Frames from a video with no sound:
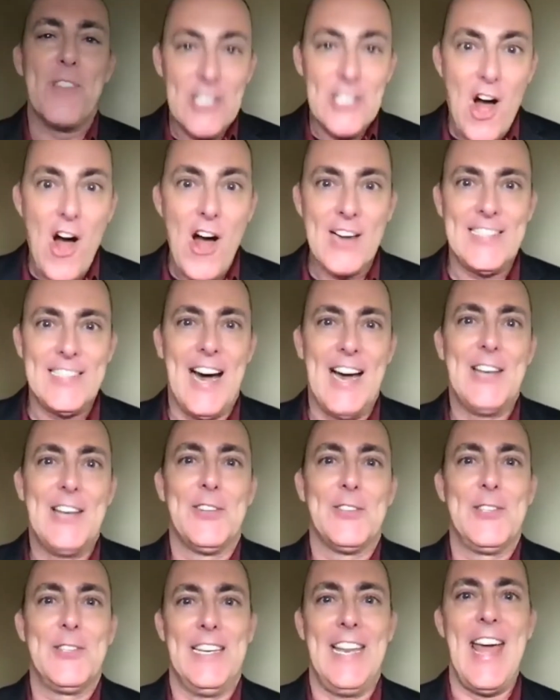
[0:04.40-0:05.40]
talk
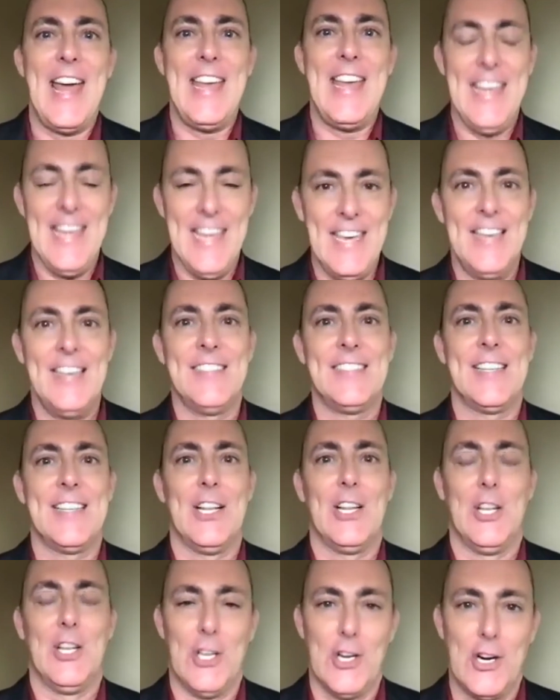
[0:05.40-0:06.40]
title today is
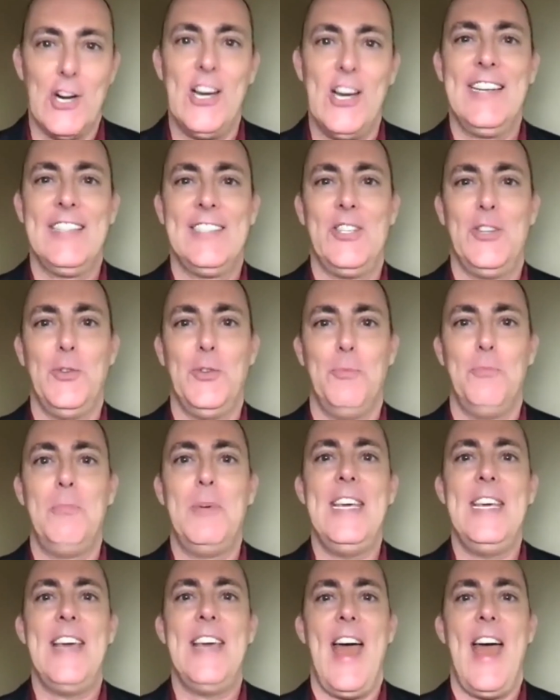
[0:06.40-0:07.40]
Learning to
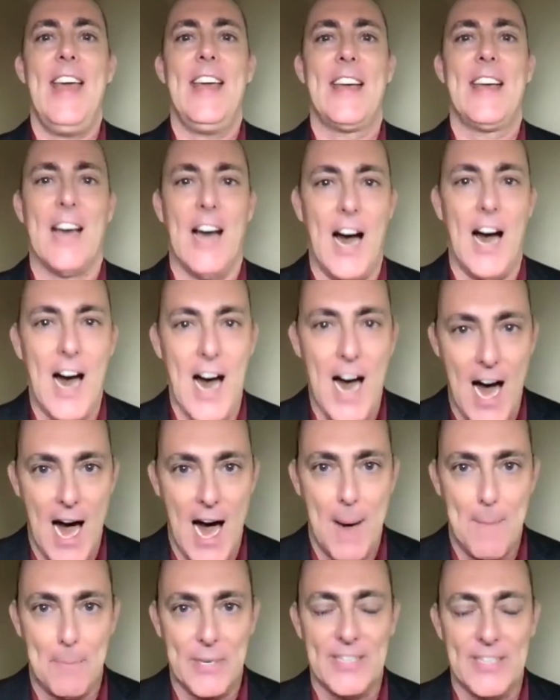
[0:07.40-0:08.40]
Be a
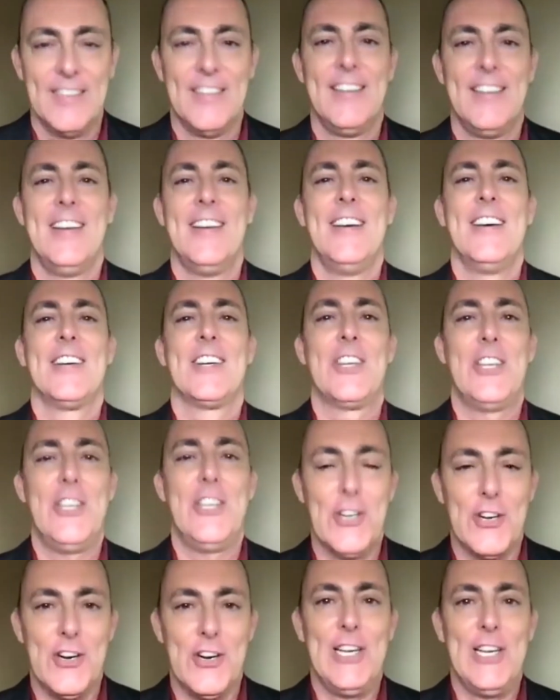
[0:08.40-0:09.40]
Cop,
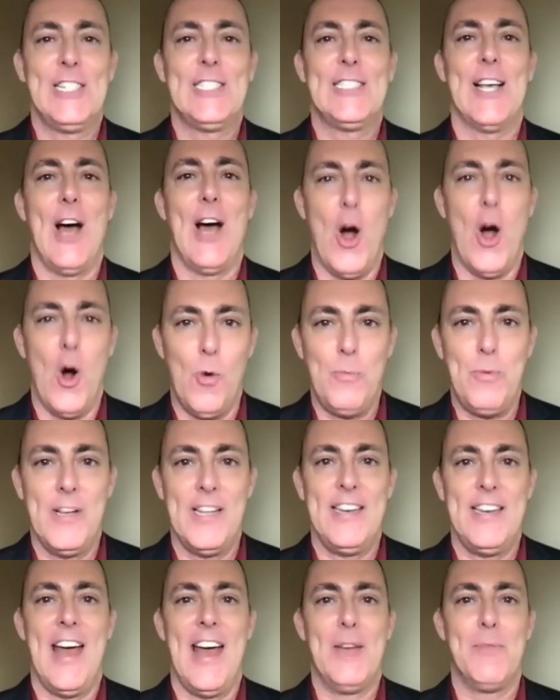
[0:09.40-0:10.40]
Curious,
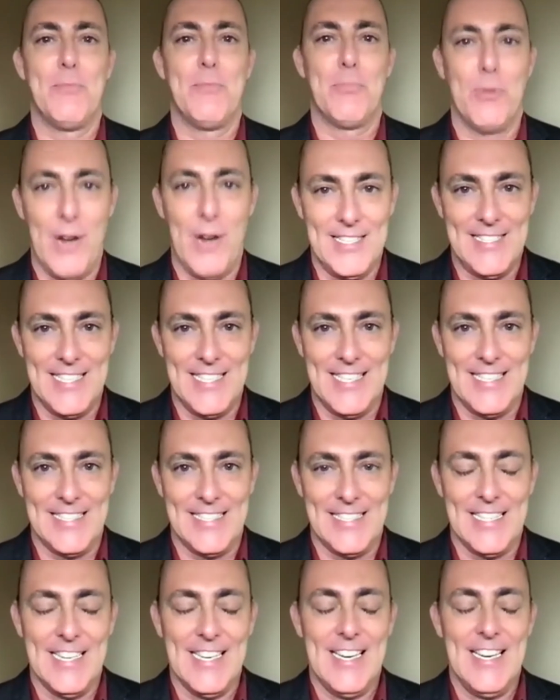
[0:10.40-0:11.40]
Open, and Present.
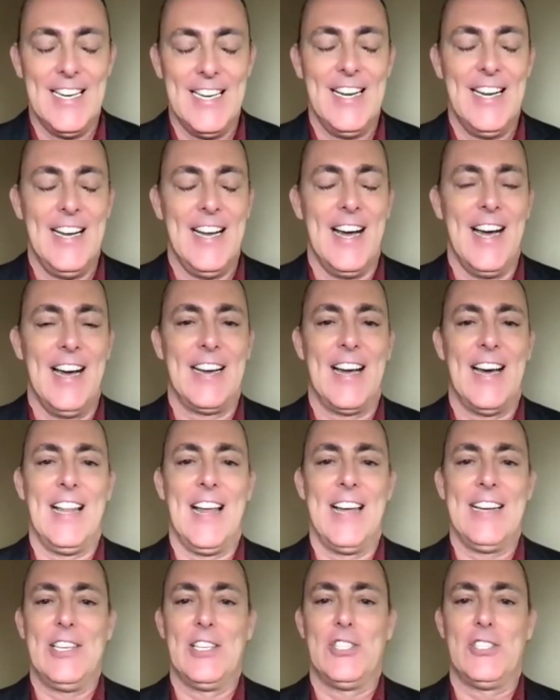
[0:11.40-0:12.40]
And I
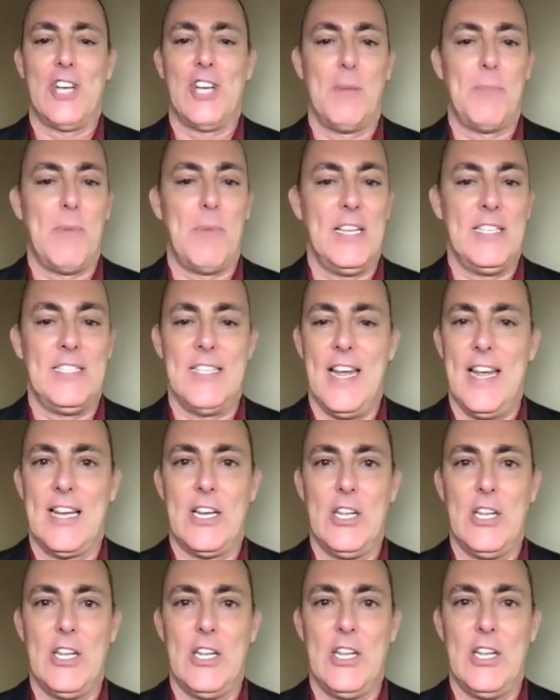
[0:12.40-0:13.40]
like to start by saying,
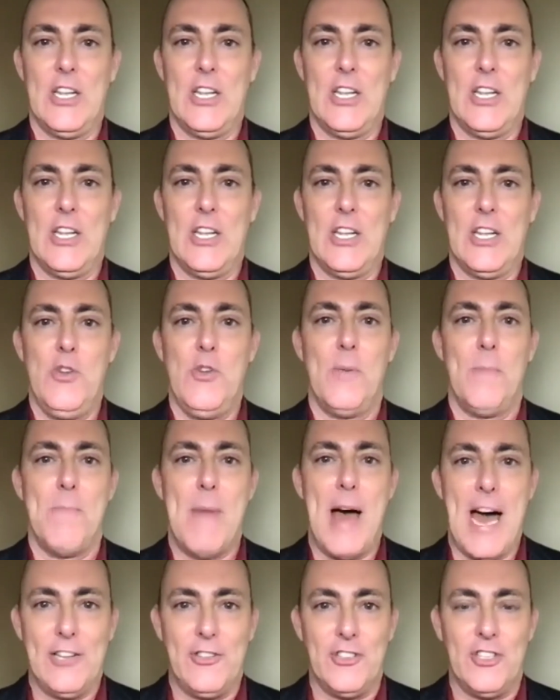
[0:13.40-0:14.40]
can you
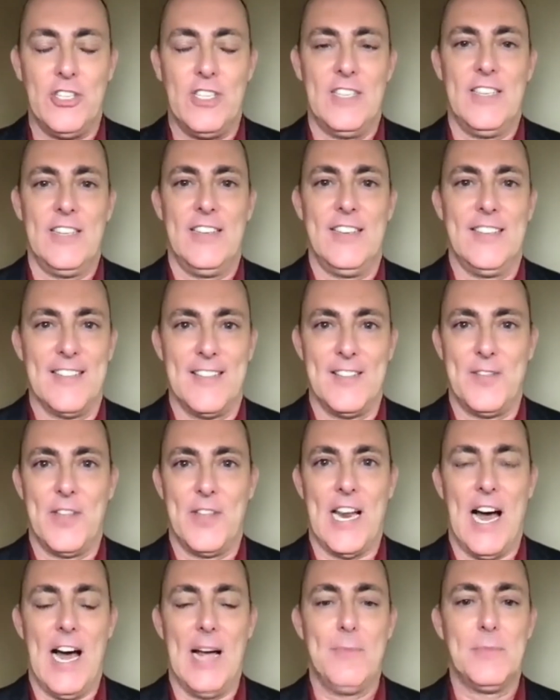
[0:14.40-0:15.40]
imagine that
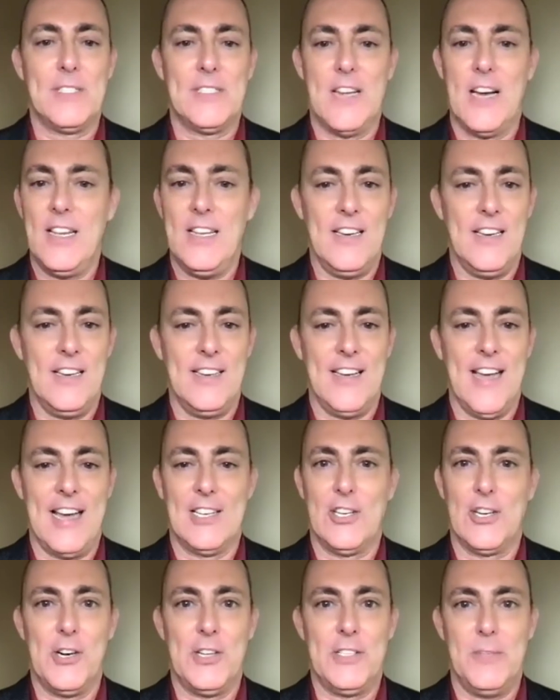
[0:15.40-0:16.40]
I'm studying and
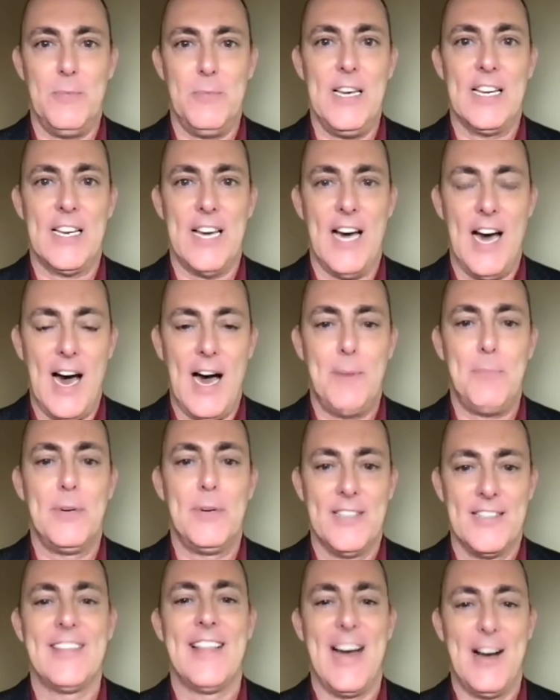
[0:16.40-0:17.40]
learning to be a cop?
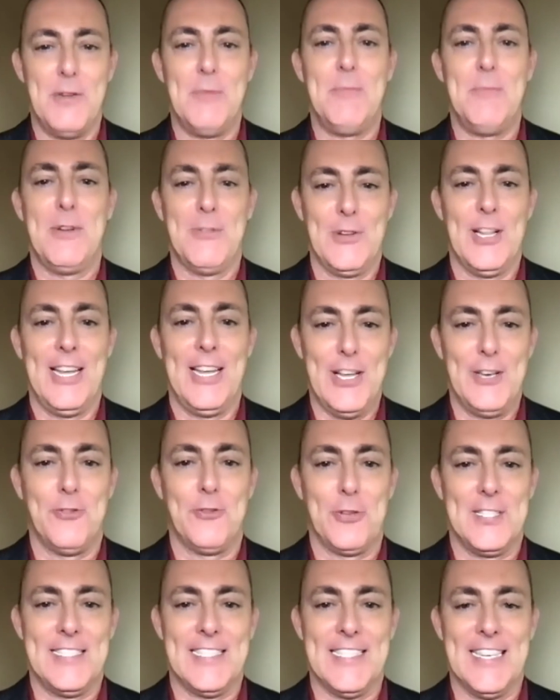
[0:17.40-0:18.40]
That would be really
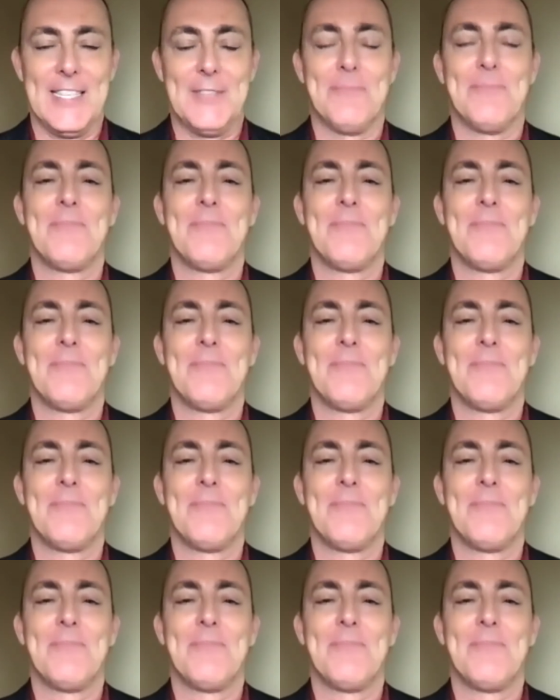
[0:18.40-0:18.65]
interesting.